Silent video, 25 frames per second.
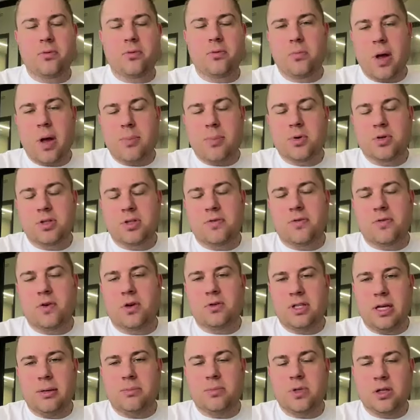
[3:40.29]
members of your
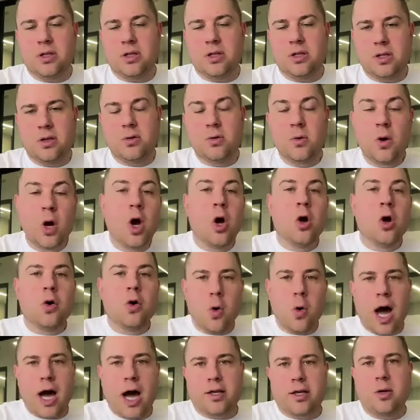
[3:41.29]
team to do
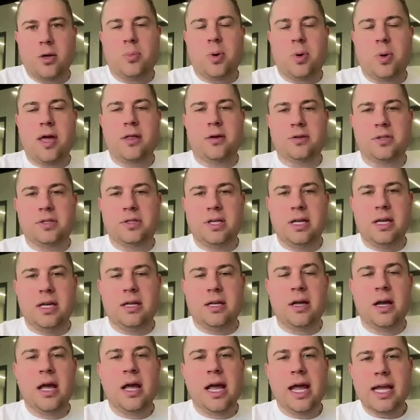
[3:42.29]
who occupy those
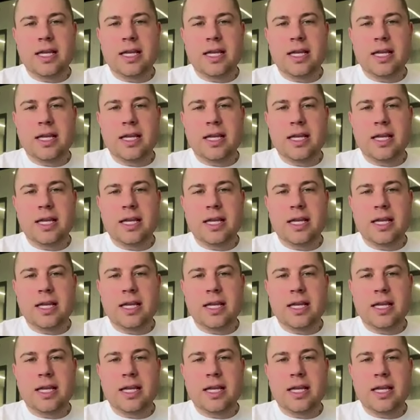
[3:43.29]
seats